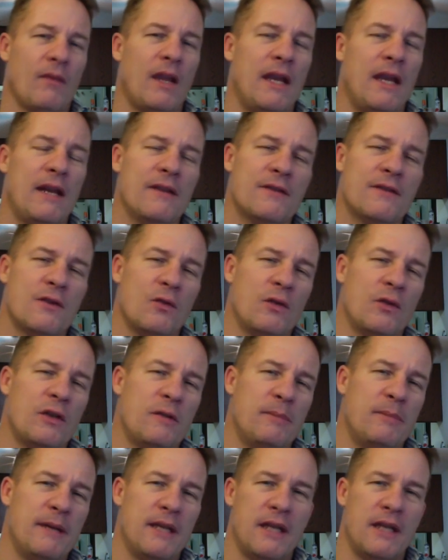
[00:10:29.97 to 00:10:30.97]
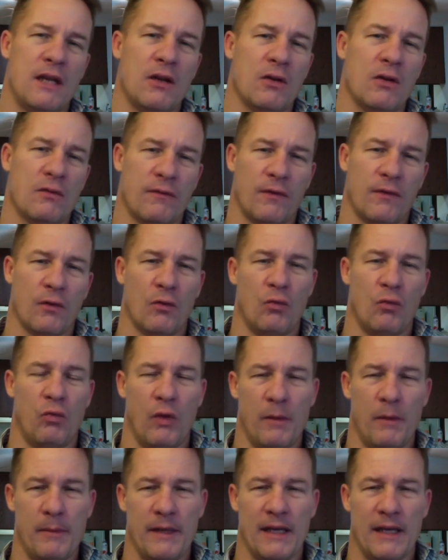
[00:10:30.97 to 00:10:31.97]
it is going to be geared for
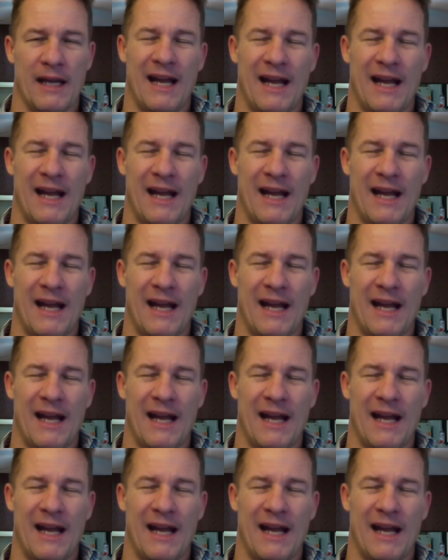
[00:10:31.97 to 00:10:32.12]
women.